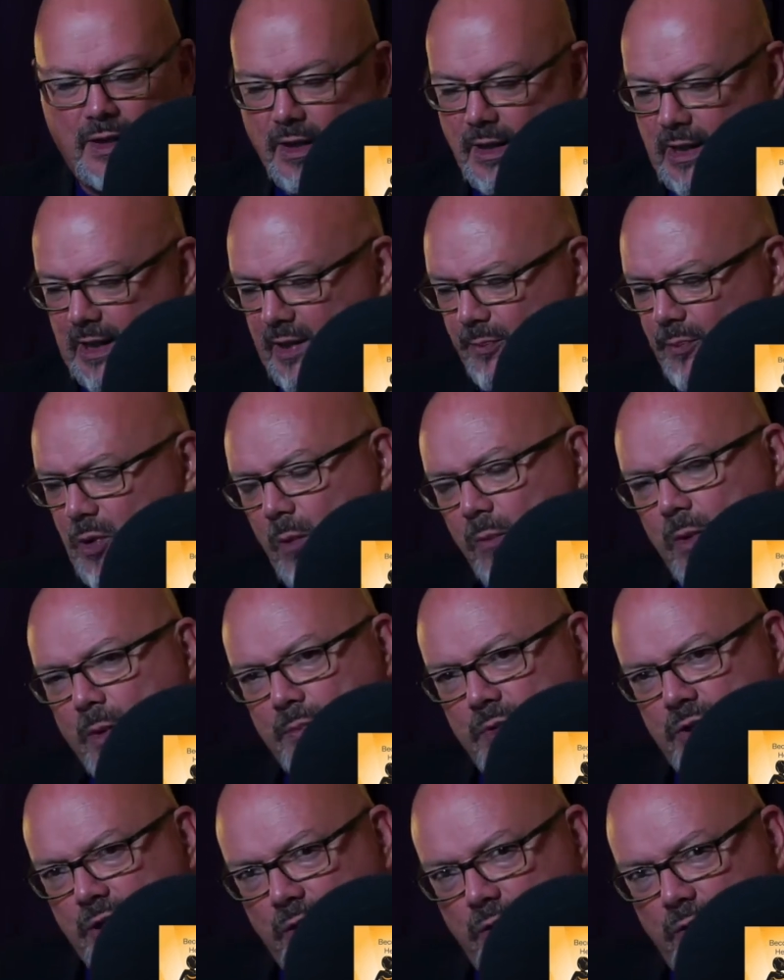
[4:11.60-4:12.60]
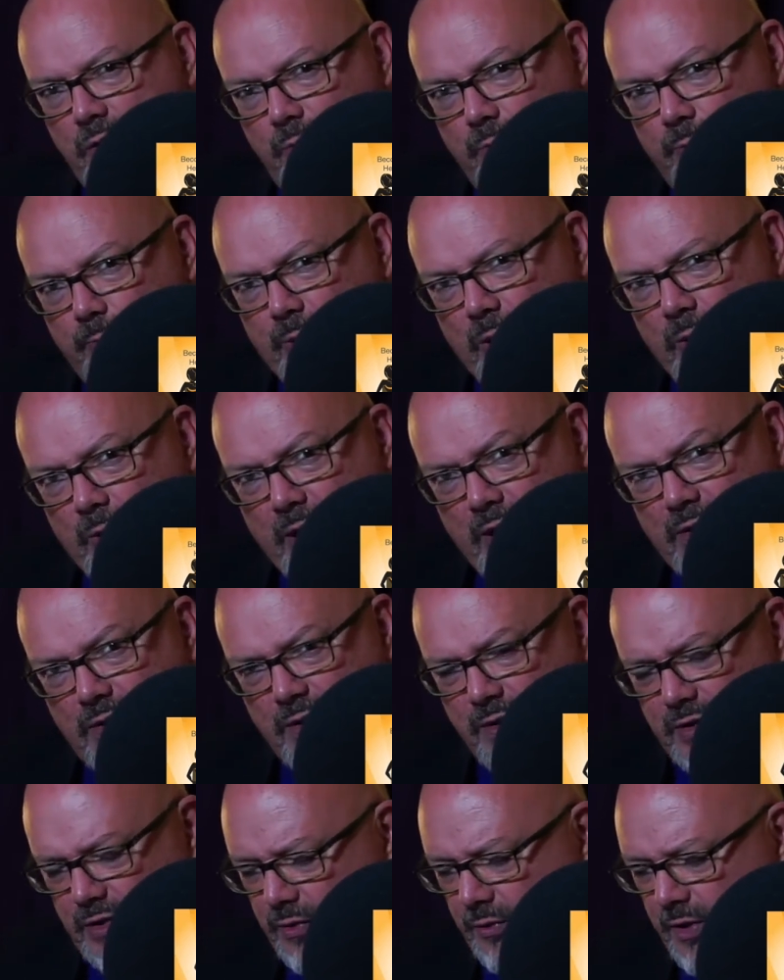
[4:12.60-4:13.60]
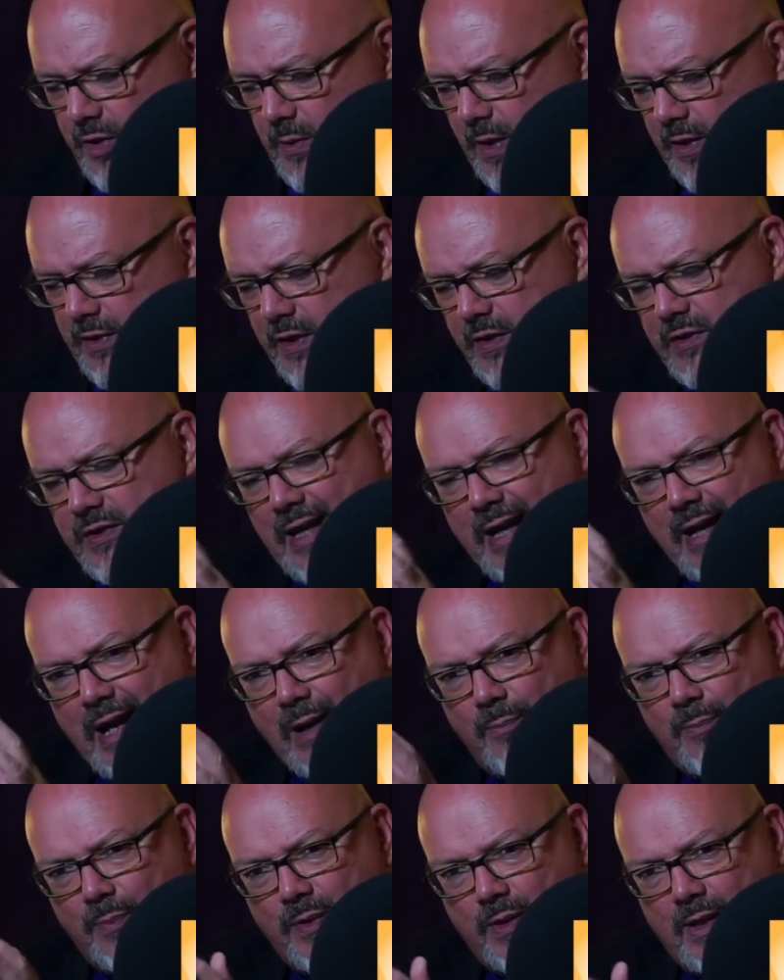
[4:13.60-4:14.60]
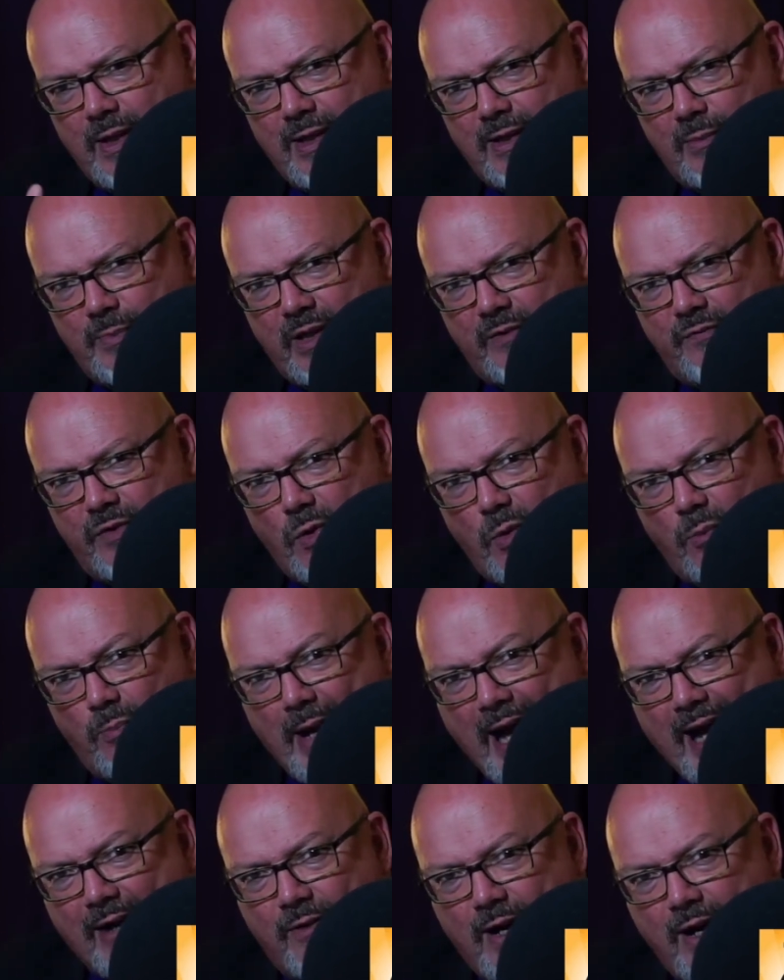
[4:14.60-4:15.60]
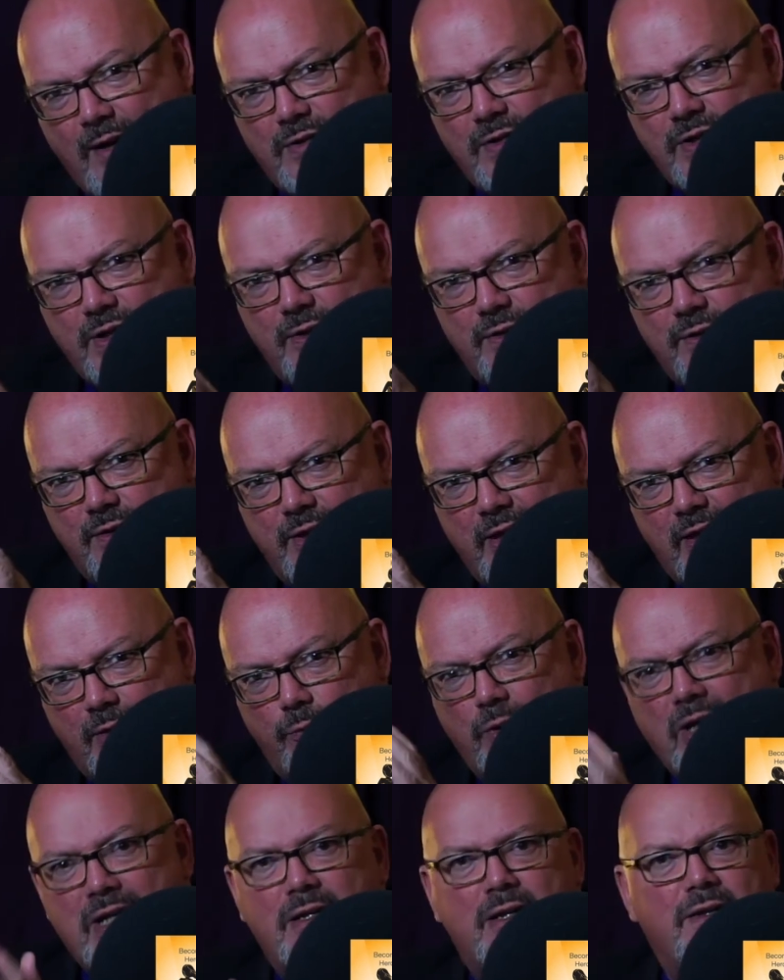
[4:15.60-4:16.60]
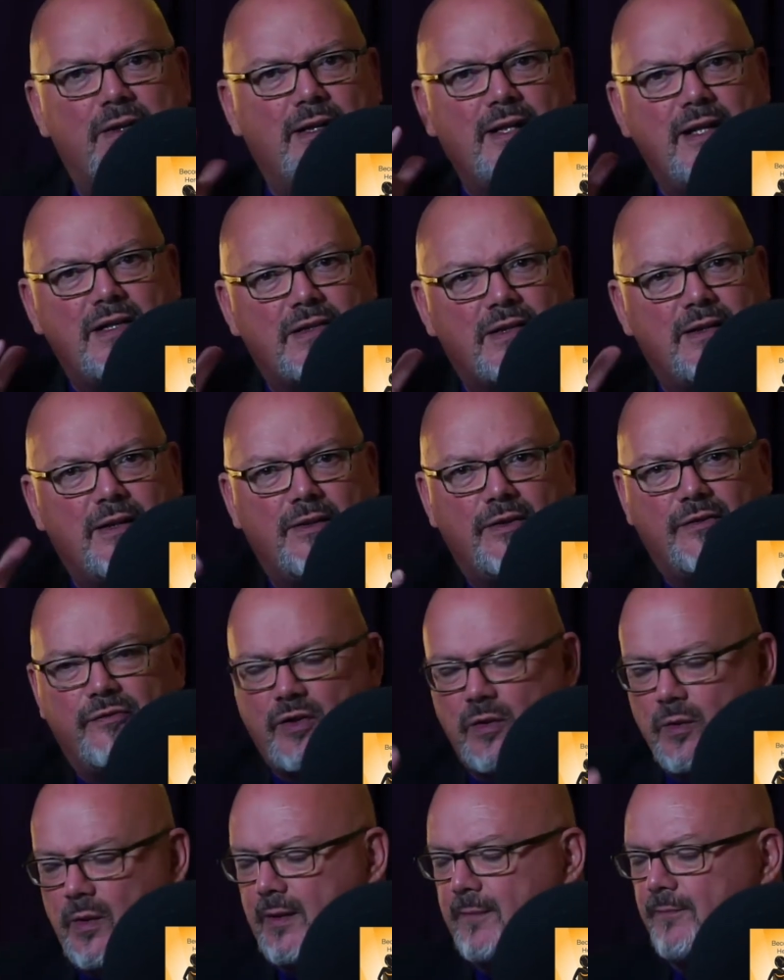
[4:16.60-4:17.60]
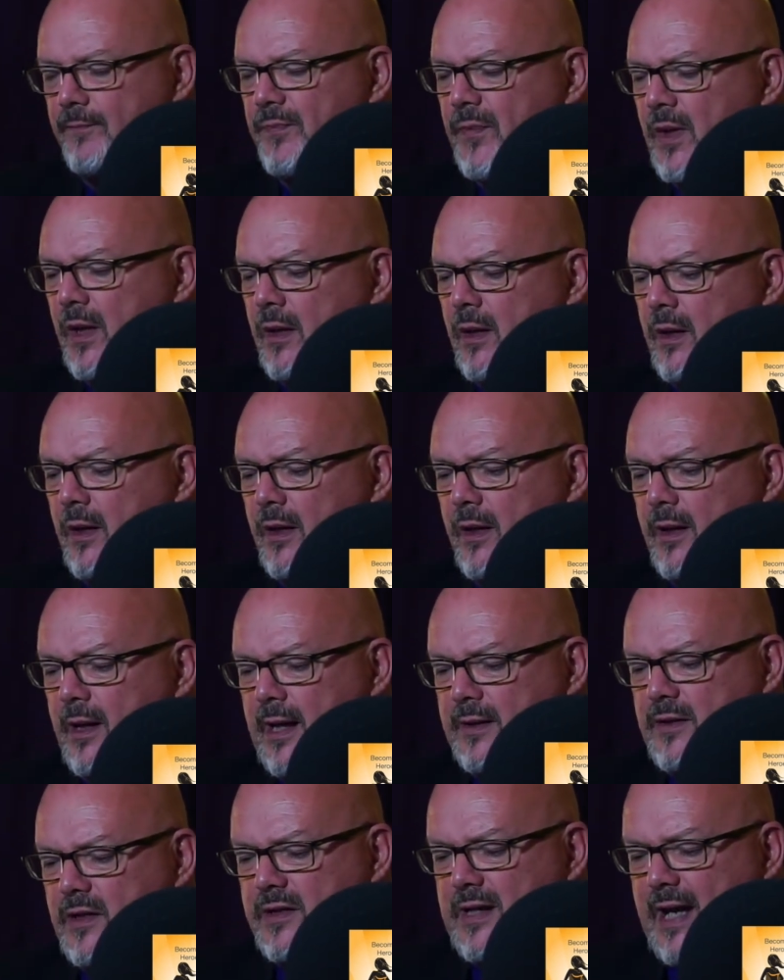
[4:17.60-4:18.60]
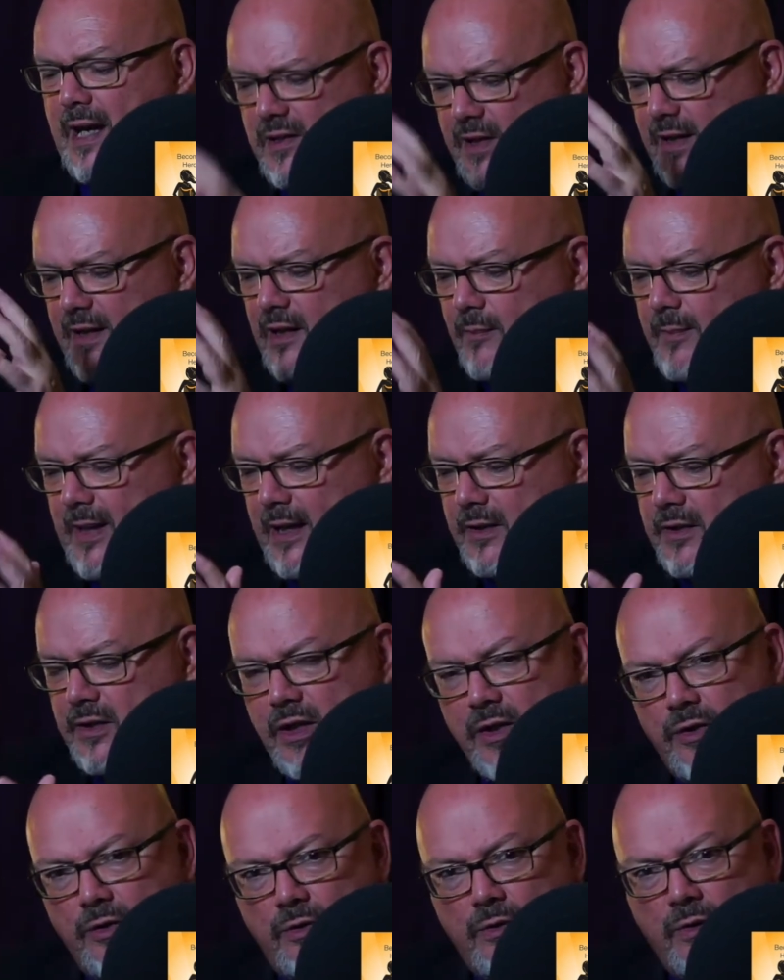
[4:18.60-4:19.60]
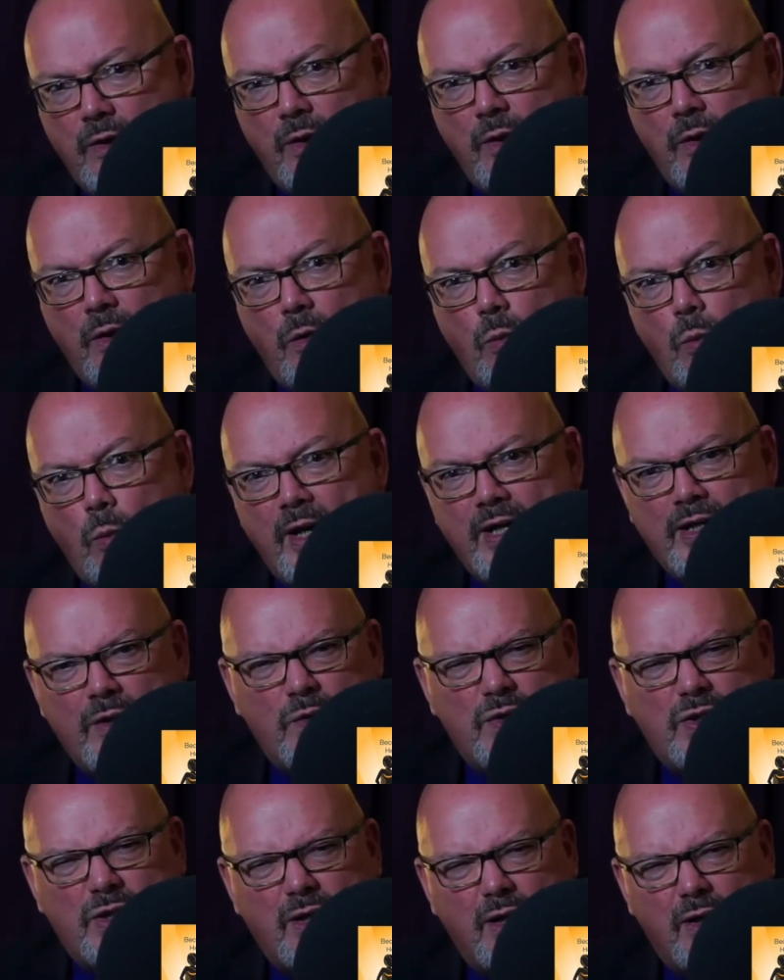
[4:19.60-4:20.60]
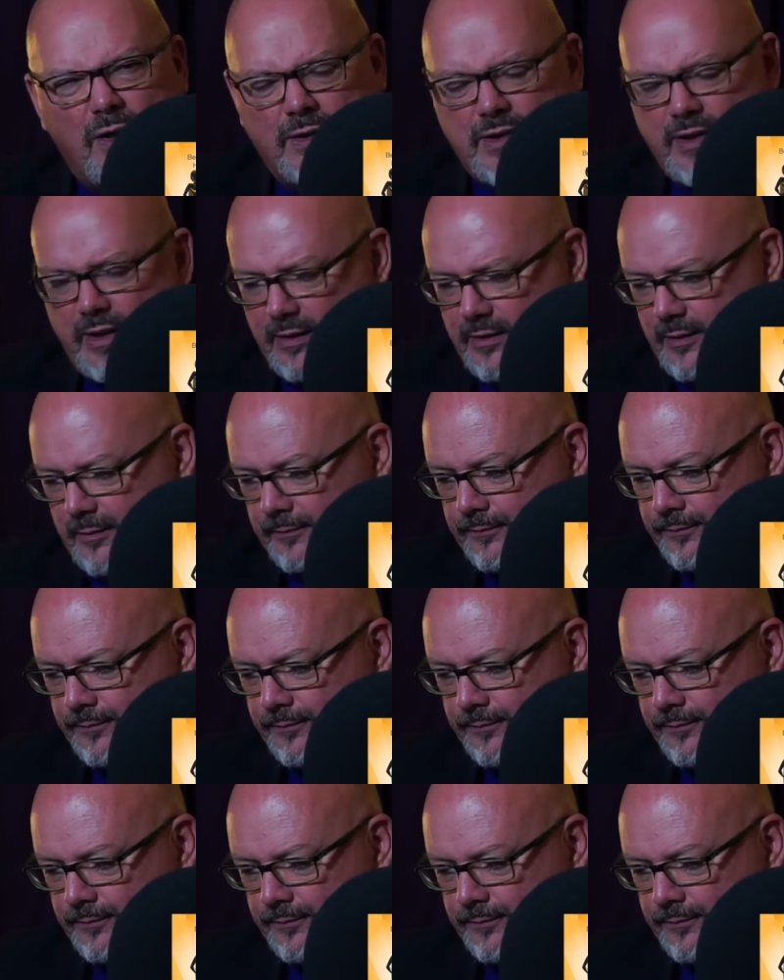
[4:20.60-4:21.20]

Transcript: And the problems you build into the story as well. So set up a little bit of your background so the reader, the listener, the viewer understands a little about you, where you started.